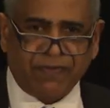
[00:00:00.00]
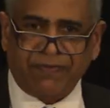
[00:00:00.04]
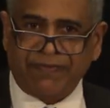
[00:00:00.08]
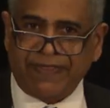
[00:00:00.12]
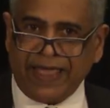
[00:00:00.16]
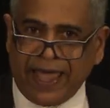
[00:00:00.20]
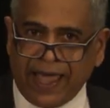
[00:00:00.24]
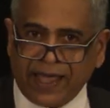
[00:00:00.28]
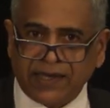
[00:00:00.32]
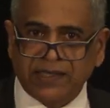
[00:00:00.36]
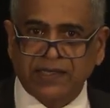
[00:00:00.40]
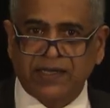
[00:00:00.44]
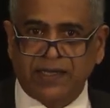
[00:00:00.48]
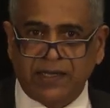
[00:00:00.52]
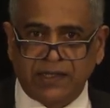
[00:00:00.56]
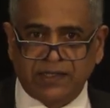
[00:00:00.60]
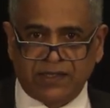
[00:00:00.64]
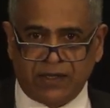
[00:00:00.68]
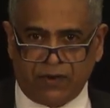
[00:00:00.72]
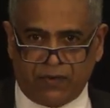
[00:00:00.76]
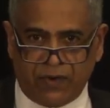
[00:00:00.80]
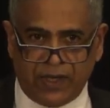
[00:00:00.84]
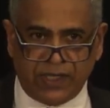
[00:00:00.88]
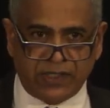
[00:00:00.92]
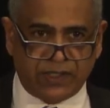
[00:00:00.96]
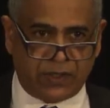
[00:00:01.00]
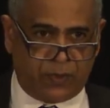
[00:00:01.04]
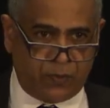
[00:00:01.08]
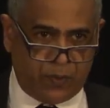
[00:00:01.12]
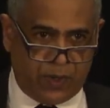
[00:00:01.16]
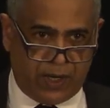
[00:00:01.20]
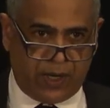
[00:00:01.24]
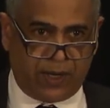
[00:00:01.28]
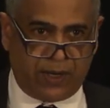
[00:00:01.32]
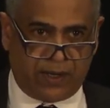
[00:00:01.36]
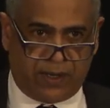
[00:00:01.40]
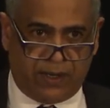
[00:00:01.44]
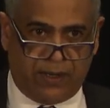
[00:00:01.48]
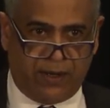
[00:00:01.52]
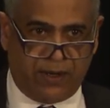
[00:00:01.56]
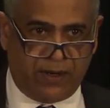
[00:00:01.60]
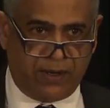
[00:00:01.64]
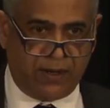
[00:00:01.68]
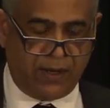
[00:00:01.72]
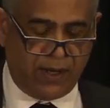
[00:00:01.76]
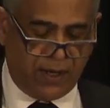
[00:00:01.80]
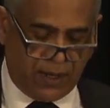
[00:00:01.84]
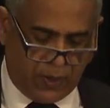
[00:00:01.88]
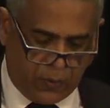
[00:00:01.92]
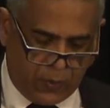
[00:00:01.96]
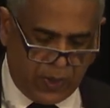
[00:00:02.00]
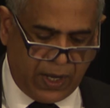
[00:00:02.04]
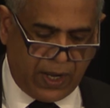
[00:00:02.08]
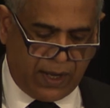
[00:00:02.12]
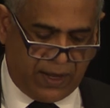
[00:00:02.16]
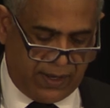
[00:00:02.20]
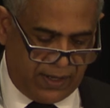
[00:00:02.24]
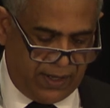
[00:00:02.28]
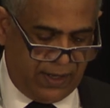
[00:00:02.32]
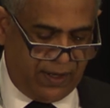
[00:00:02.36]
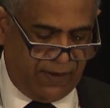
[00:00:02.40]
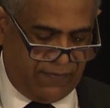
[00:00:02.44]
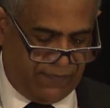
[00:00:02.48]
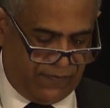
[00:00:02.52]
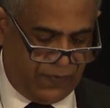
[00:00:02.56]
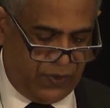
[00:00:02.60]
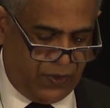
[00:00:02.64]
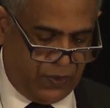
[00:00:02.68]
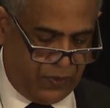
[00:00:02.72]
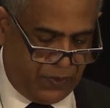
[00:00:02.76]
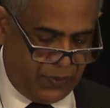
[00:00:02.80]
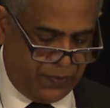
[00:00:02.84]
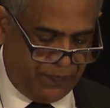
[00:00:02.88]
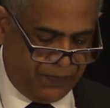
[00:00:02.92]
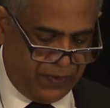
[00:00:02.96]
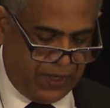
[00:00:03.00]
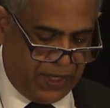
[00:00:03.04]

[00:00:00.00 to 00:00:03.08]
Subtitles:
That is the reason we are here. We are here for you.